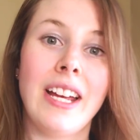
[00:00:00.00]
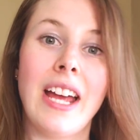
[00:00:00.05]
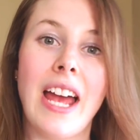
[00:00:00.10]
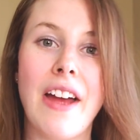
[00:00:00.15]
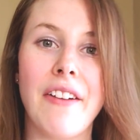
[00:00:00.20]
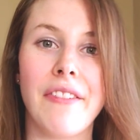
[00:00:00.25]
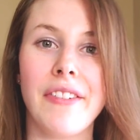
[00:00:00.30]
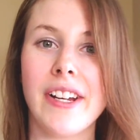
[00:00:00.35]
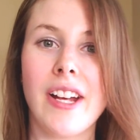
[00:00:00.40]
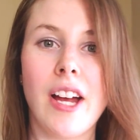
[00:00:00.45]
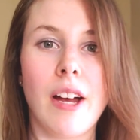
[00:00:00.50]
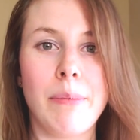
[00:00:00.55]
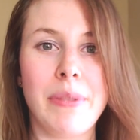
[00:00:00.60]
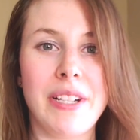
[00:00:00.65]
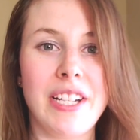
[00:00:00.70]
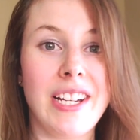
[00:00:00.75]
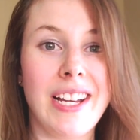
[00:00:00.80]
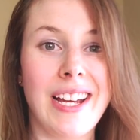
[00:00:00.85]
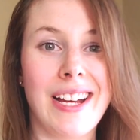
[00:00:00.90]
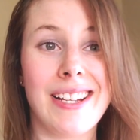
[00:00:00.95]
Every
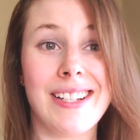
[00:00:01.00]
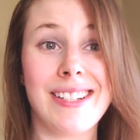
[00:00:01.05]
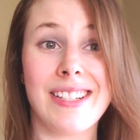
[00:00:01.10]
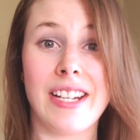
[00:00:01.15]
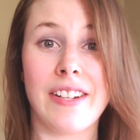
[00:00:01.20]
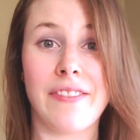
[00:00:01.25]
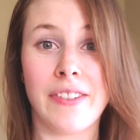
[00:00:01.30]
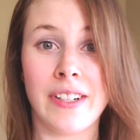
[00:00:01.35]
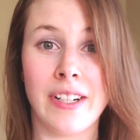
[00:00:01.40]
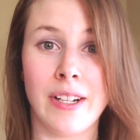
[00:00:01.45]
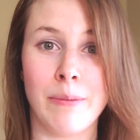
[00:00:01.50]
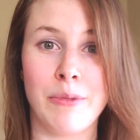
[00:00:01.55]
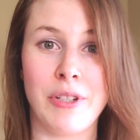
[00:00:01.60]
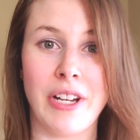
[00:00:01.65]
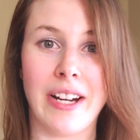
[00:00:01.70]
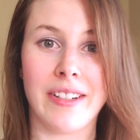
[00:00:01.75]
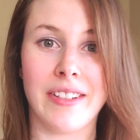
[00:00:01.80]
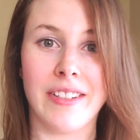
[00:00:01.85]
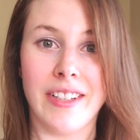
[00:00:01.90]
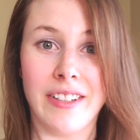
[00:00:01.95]
company has different
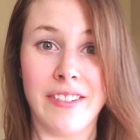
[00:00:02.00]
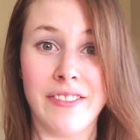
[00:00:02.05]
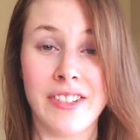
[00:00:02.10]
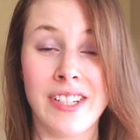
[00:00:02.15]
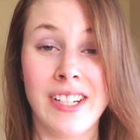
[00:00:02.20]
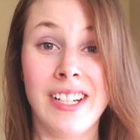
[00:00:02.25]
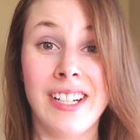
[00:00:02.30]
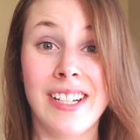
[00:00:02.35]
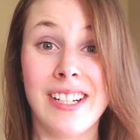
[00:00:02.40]
objectives.